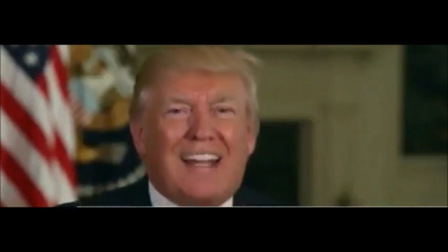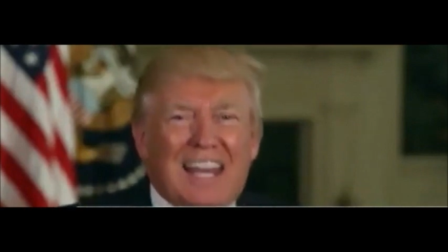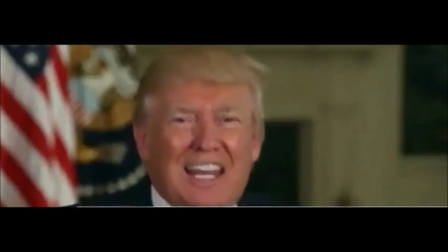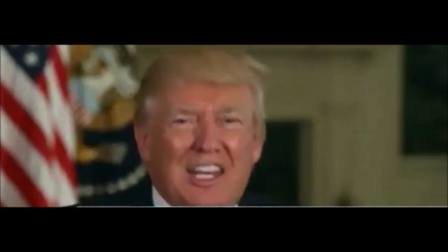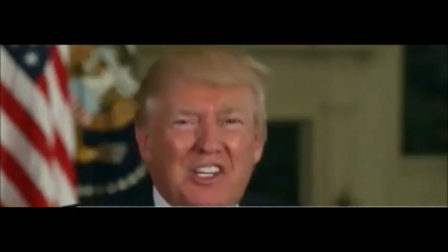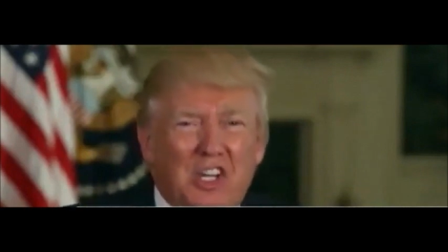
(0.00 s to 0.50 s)

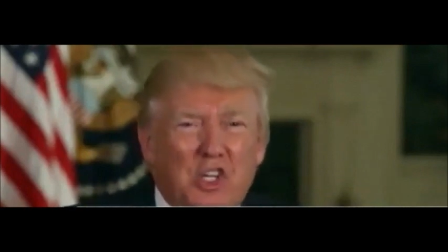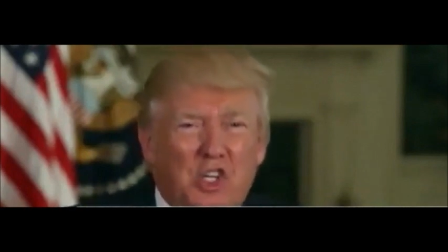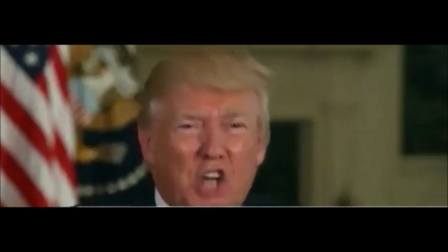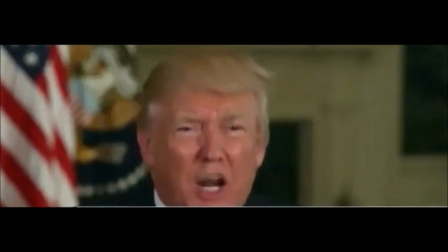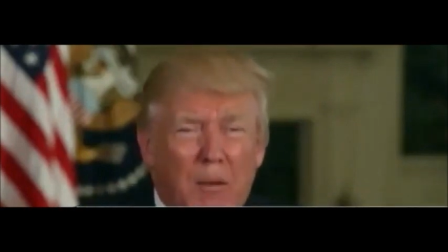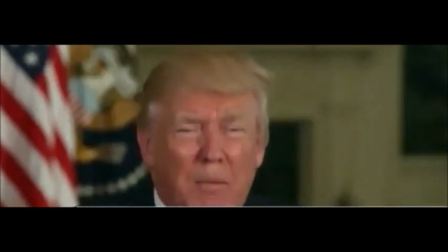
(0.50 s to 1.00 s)
Ladies
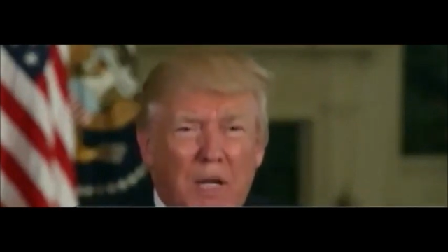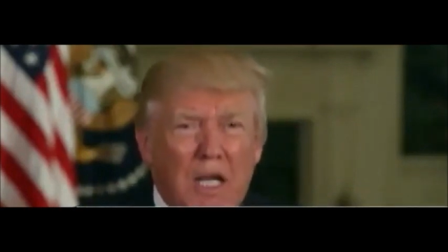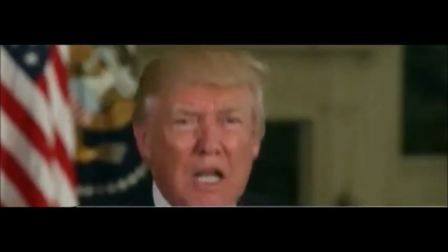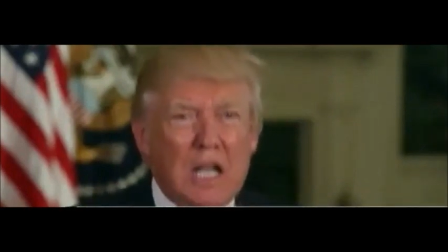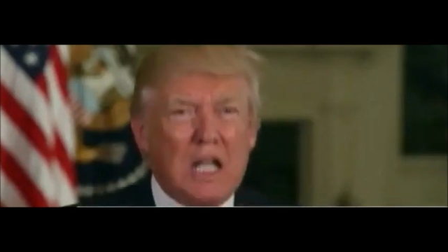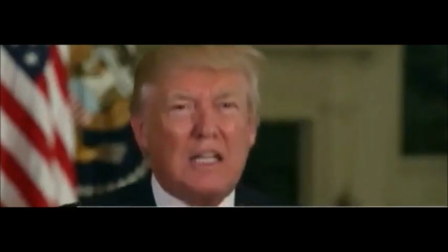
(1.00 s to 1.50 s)
and
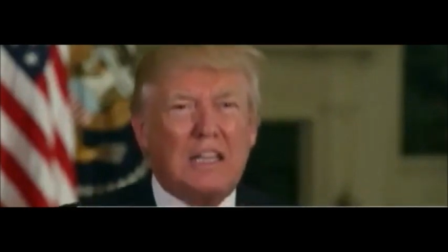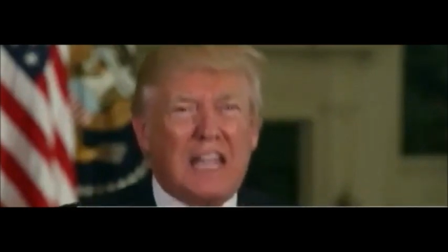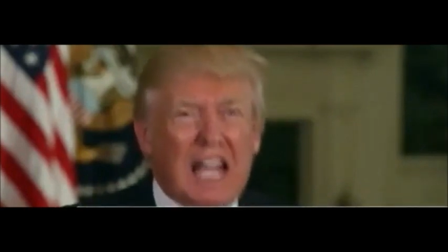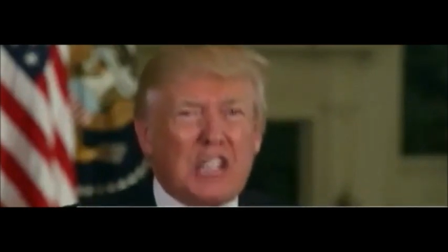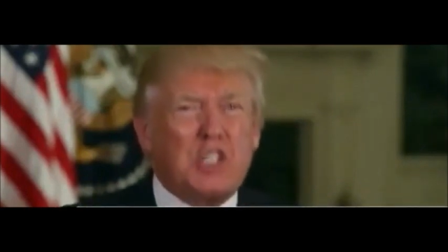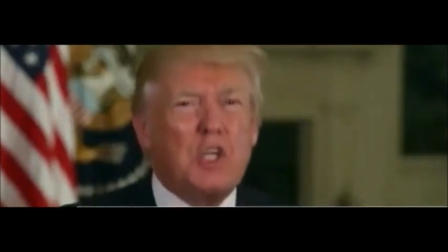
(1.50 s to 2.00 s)
gentlemen,
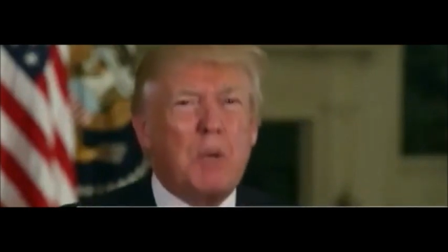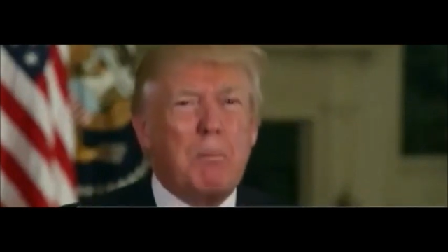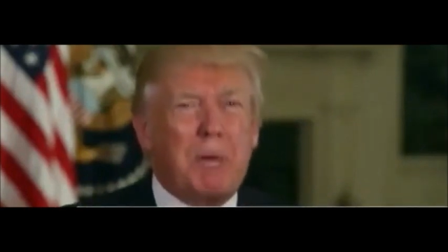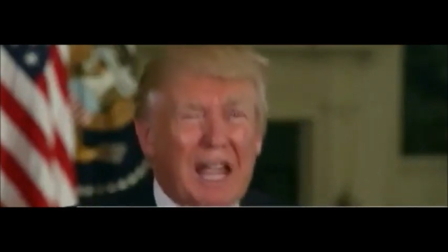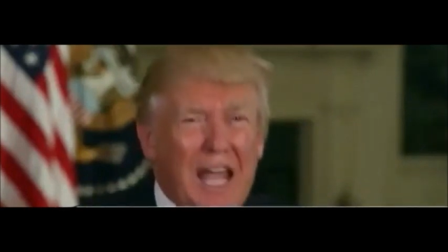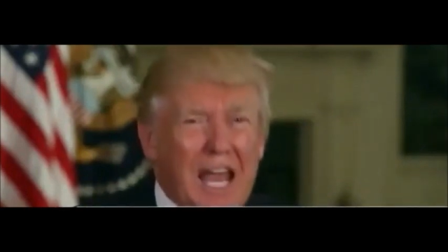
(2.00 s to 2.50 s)

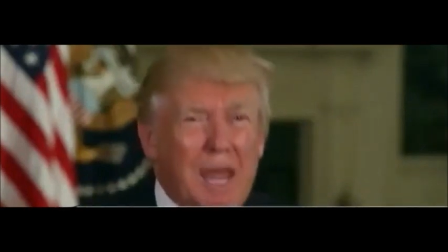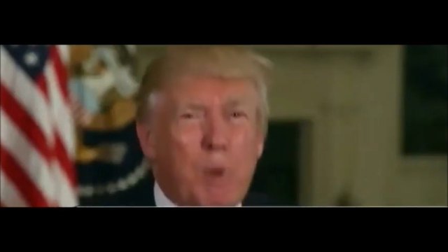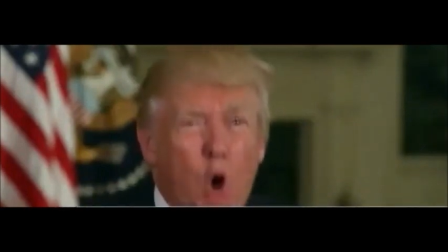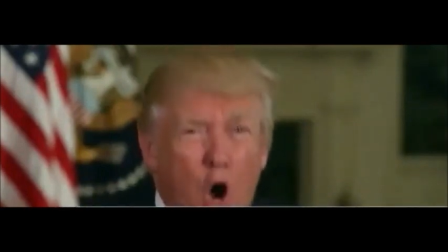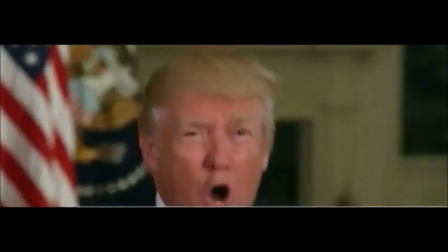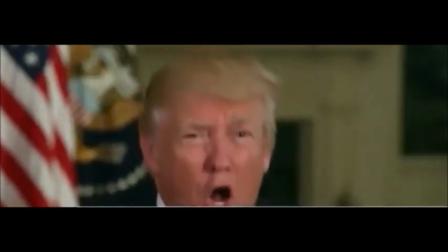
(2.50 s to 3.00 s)
let's
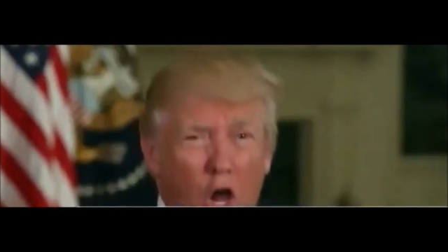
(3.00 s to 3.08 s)
play